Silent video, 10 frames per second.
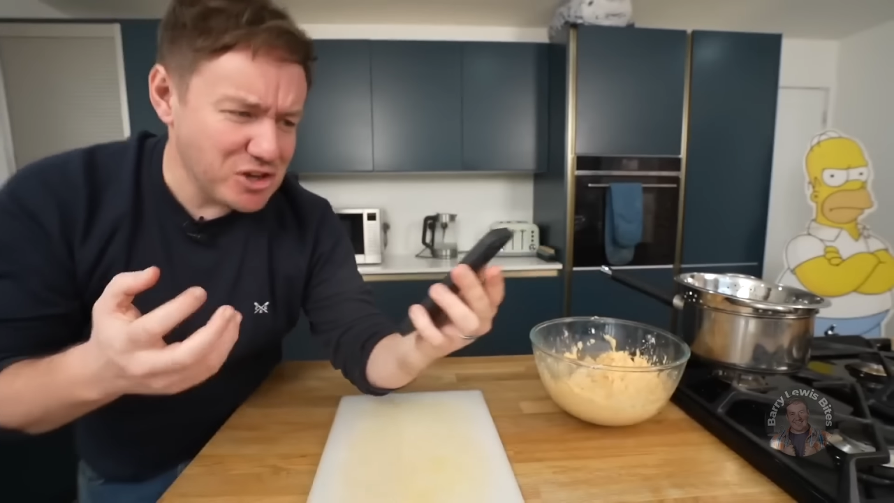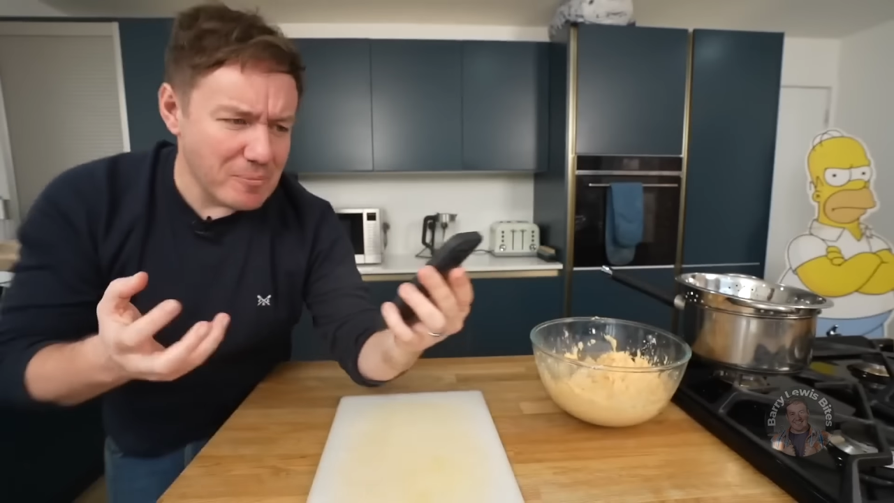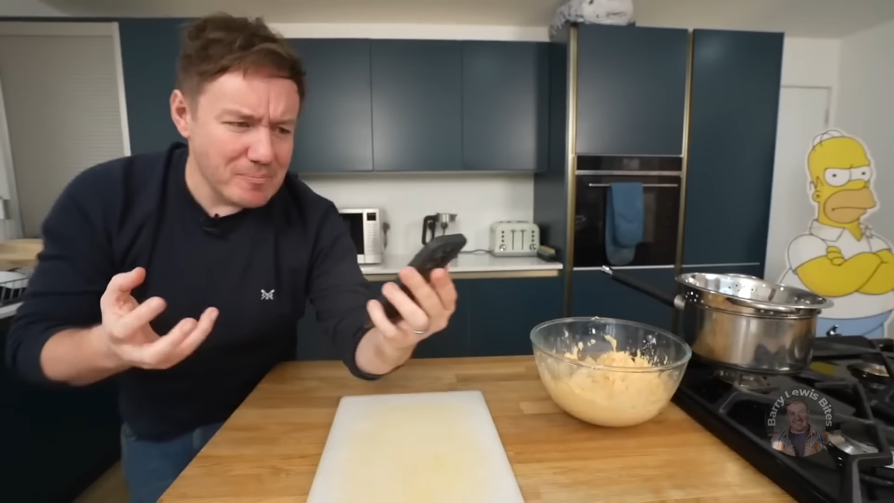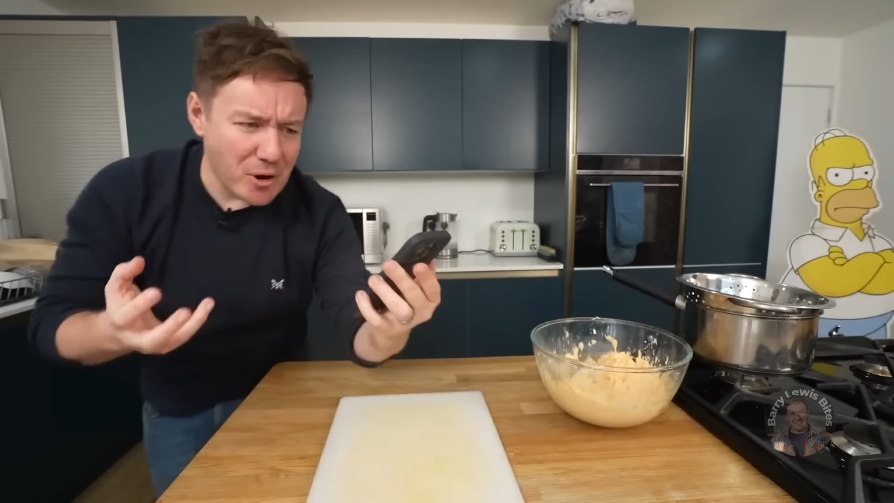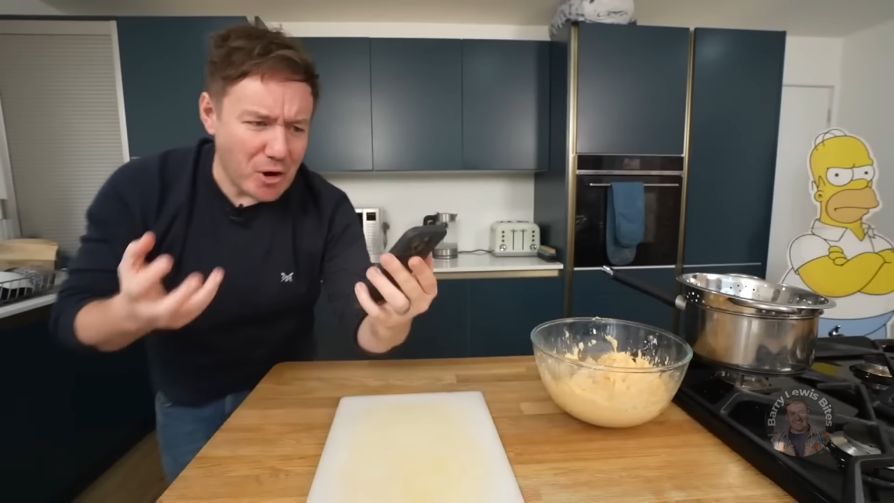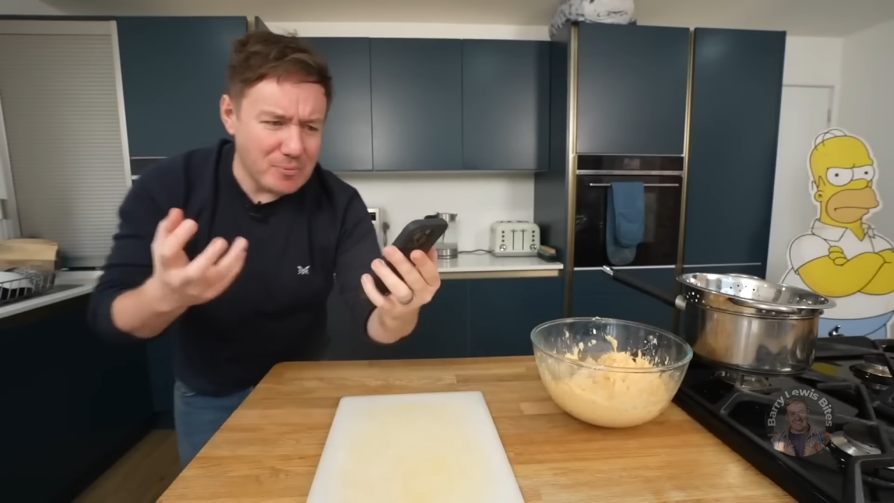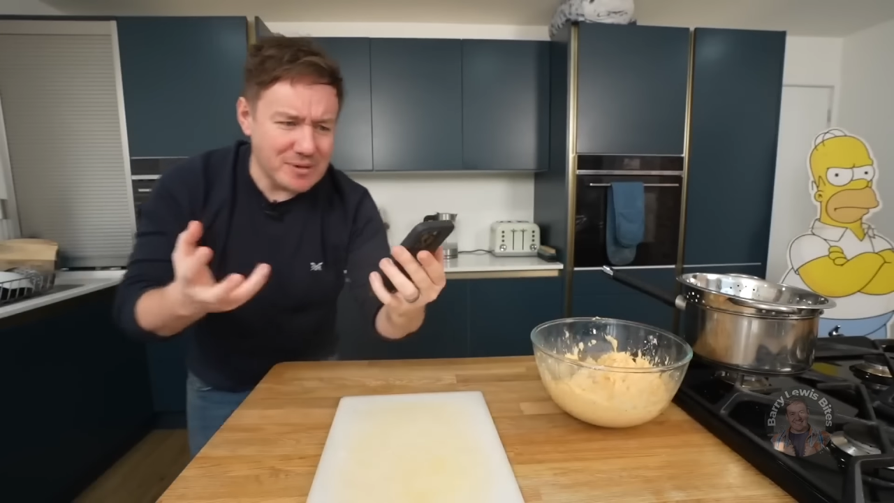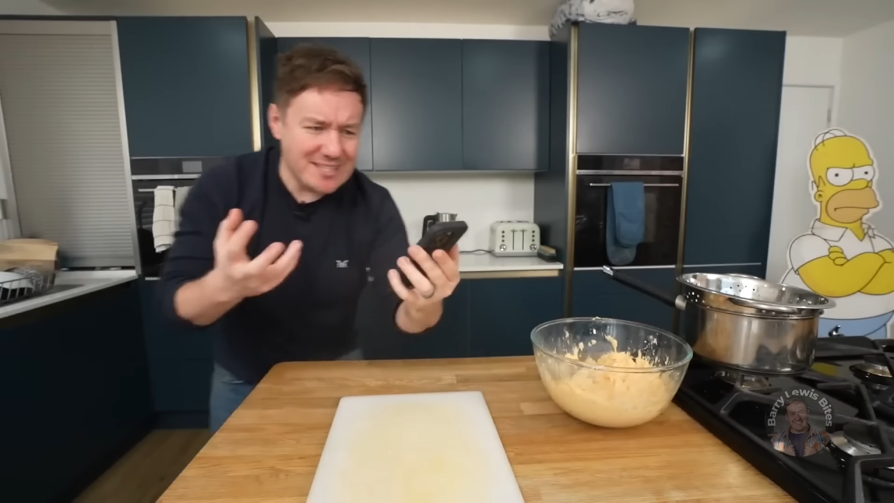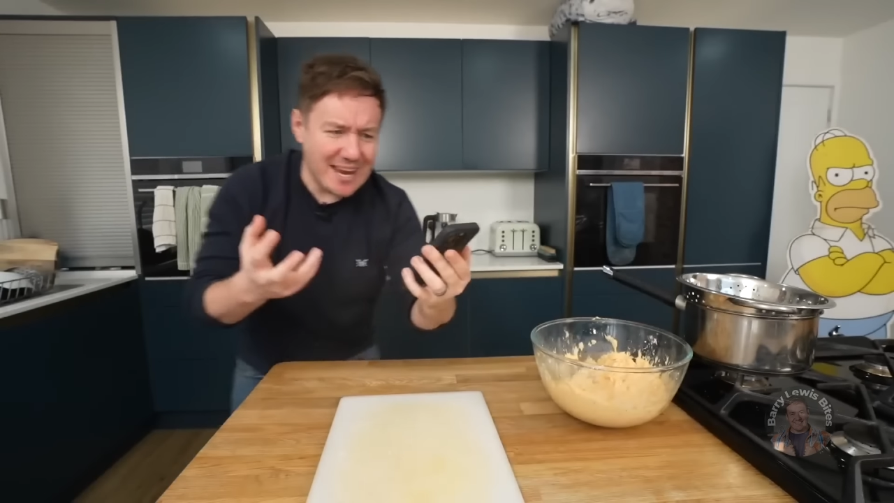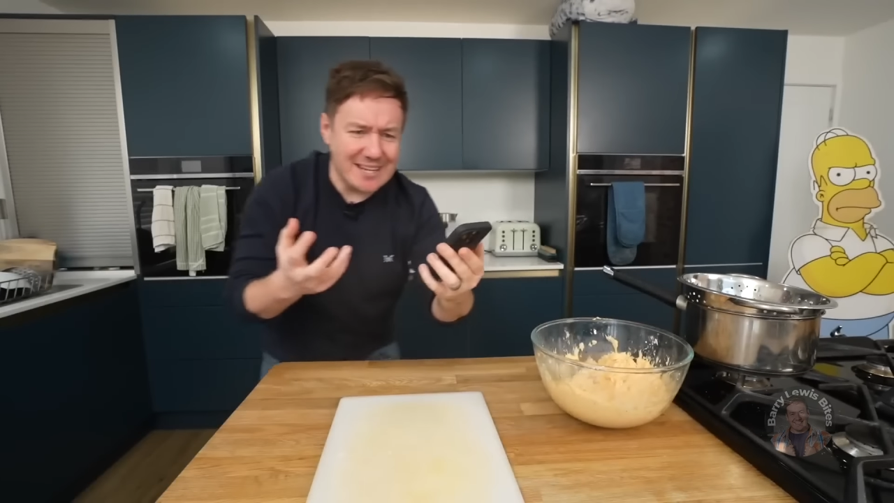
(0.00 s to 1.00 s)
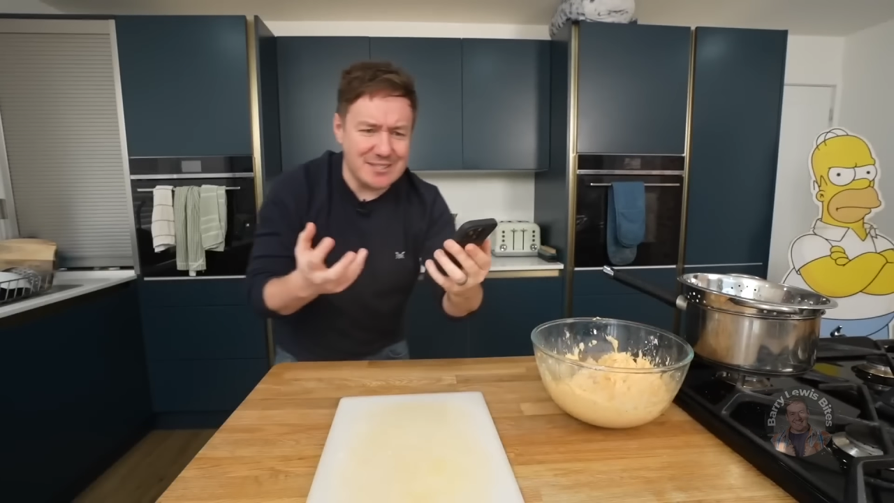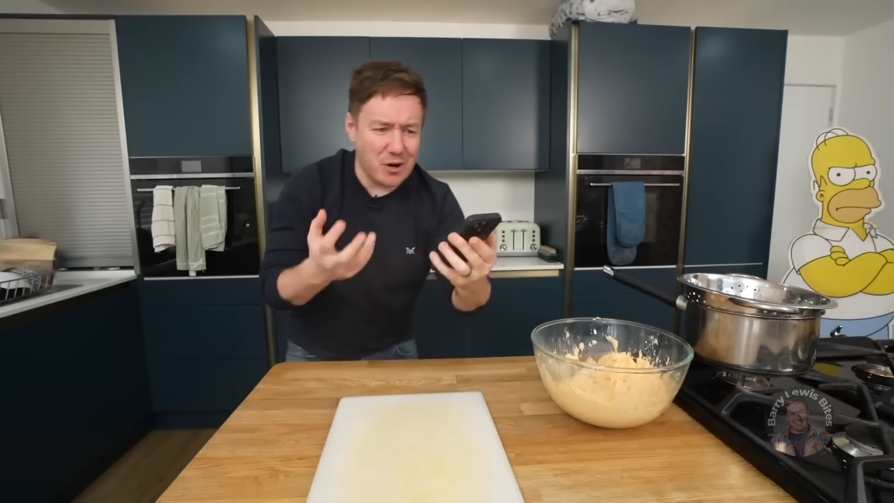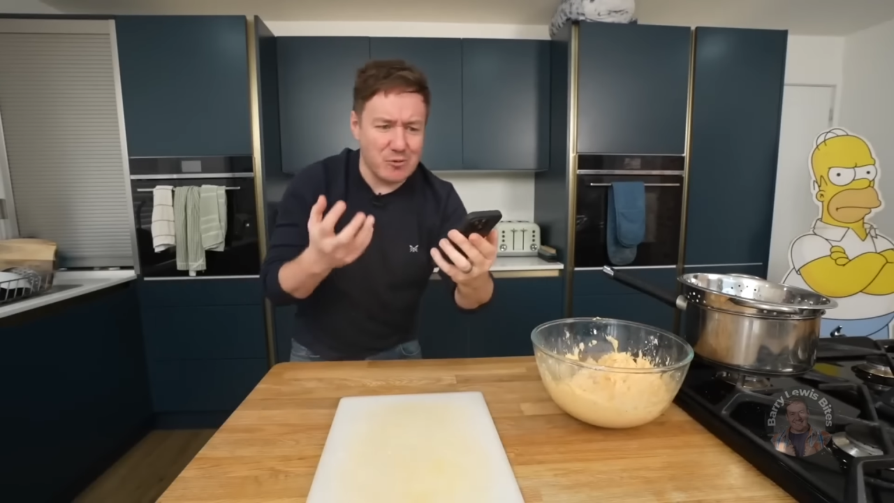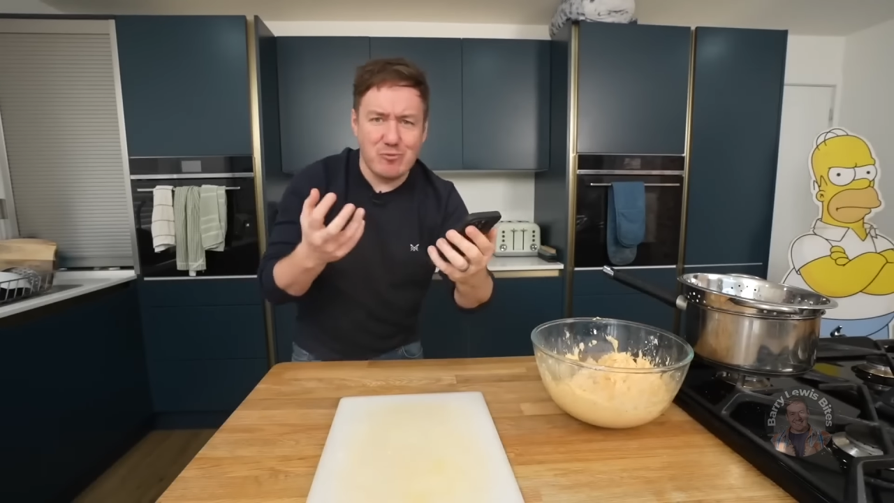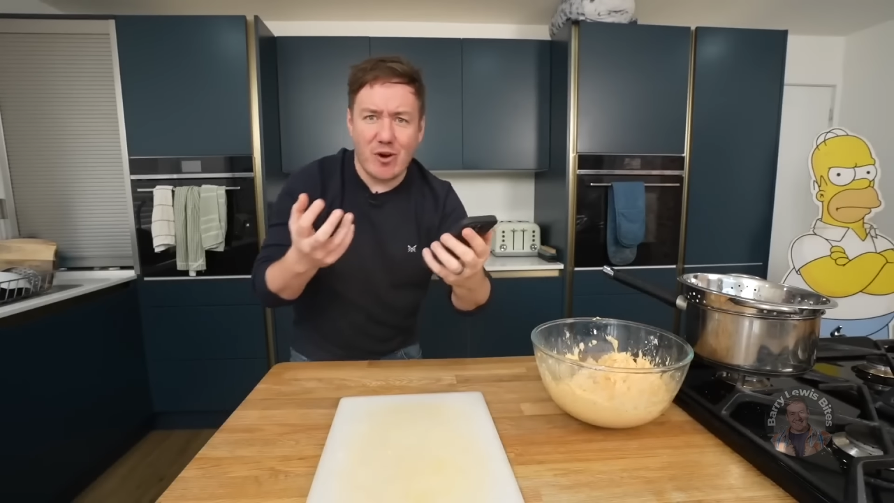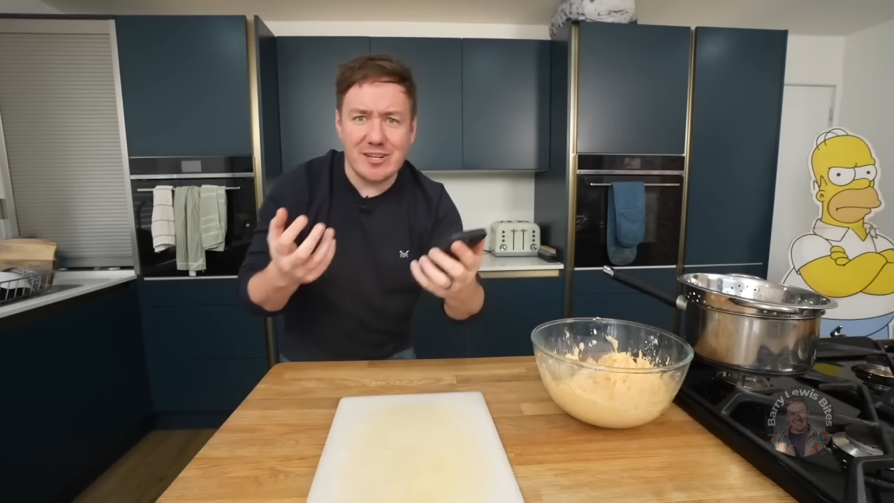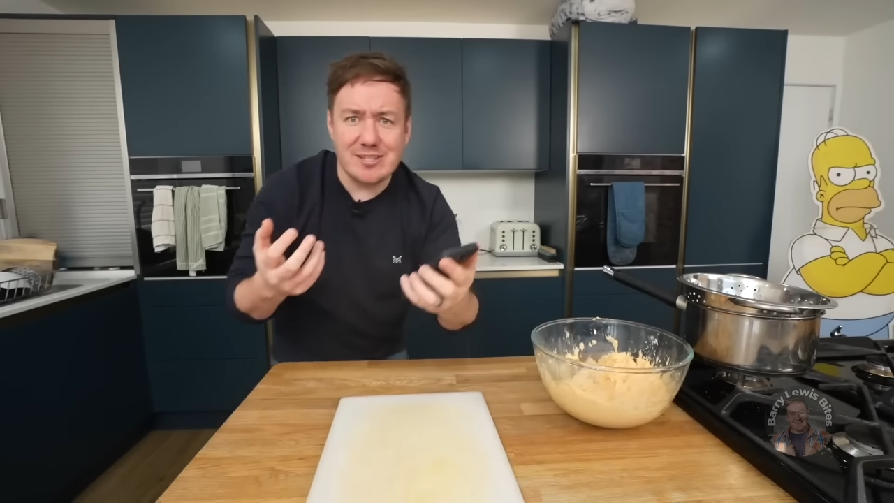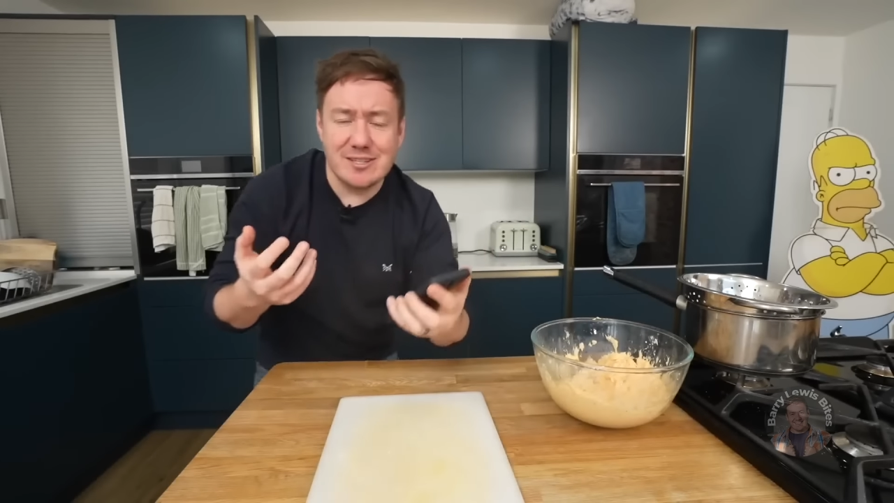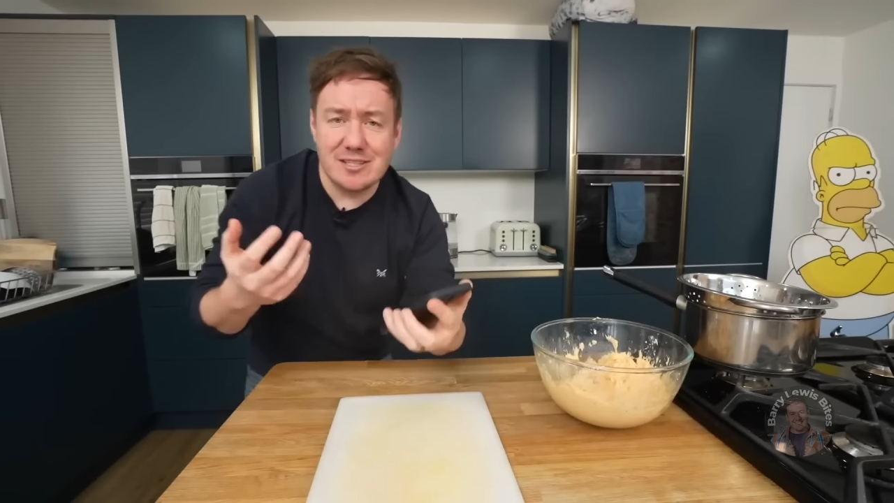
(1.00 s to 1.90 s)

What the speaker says: jumbo potato ricer.